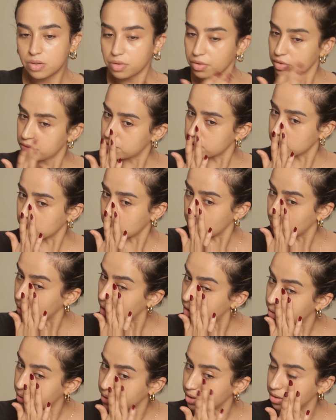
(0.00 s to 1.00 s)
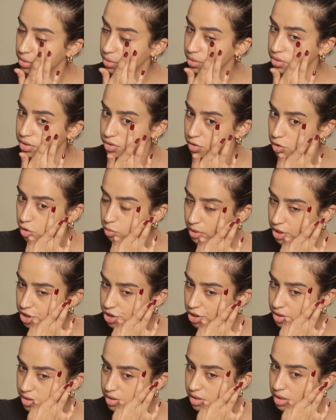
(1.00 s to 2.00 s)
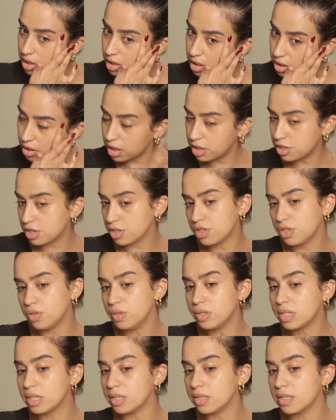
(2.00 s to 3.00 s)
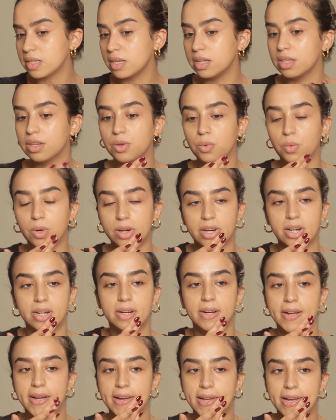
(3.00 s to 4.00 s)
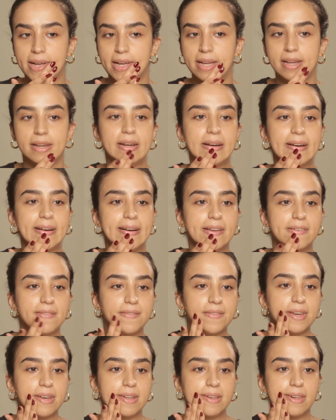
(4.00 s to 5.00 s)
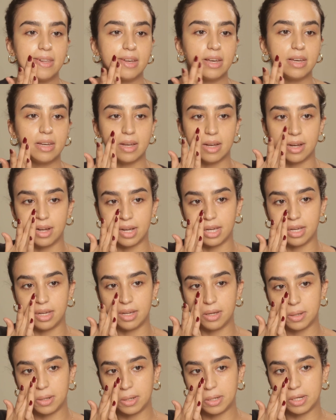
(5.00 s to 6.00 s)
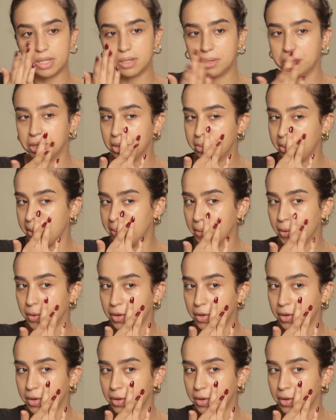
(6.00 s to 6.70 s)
So I don't use too much concealer. I just use concealer where I feel like I need a little bit more